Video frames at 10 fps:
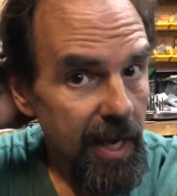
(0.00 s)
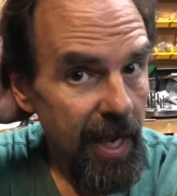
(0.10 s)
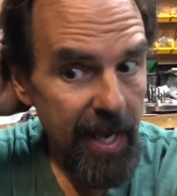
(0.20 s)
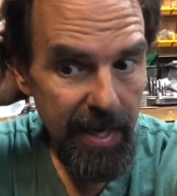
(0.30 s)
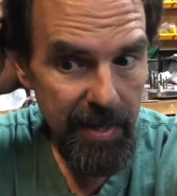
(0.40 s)

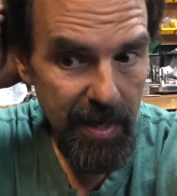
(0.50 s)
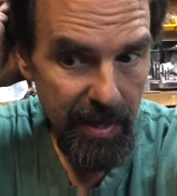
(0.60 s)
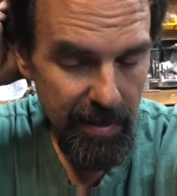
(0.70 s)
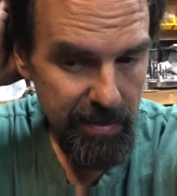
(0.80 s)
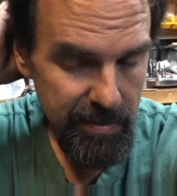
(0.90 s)
And
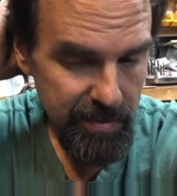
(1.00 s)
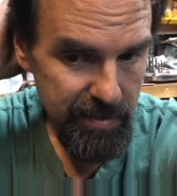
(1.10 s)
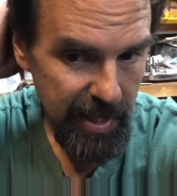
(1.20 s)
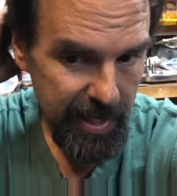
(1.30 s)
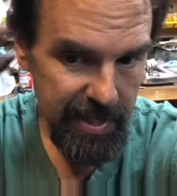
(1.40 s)
uh,
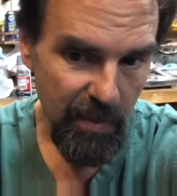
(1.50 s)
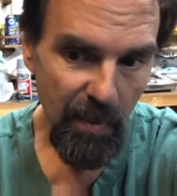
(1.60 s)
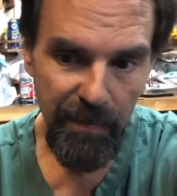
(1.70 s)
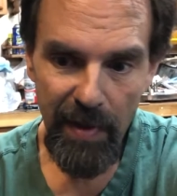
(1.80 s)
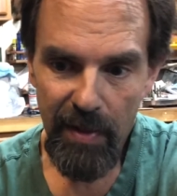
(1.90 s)
like I said,
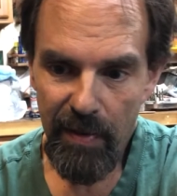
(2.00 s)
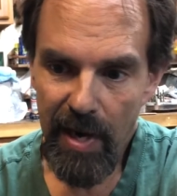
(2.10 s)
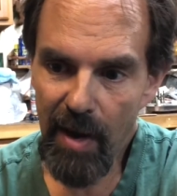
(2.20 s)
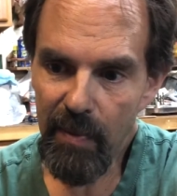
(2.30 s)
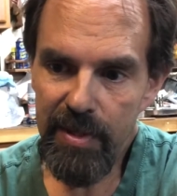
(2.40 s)
we'll feather it
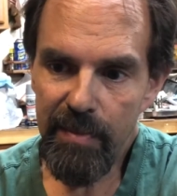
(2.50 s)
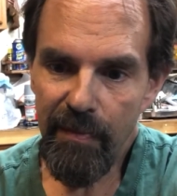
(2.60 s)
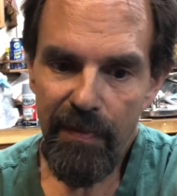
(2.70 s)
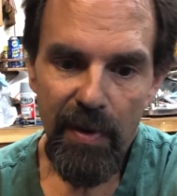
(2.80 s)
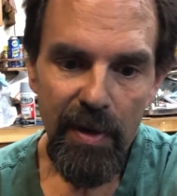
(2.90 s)
out with some
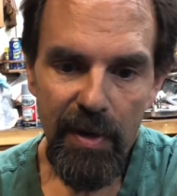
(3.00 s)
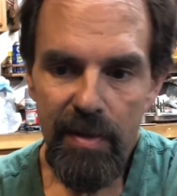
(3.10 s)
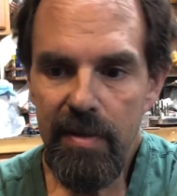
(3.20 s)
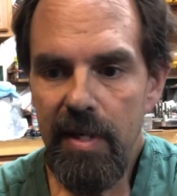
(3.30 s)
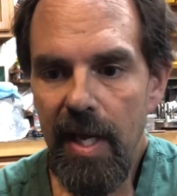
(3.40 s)
filler,
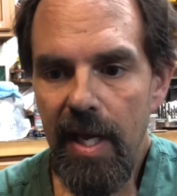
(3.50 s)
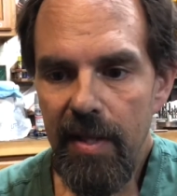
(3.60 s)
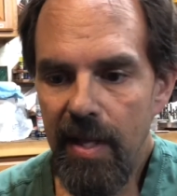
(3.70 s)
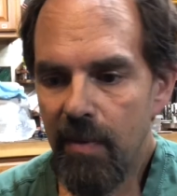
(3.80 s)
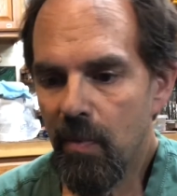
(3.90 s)
and
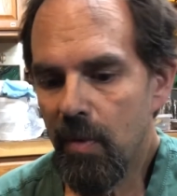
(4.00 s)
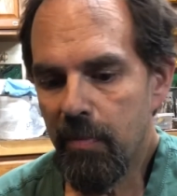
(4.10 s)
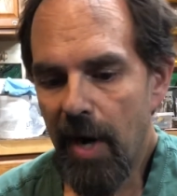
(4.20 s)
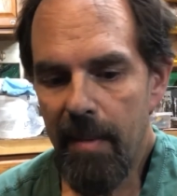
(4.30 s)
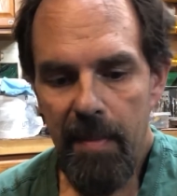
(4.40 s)
then we'll prime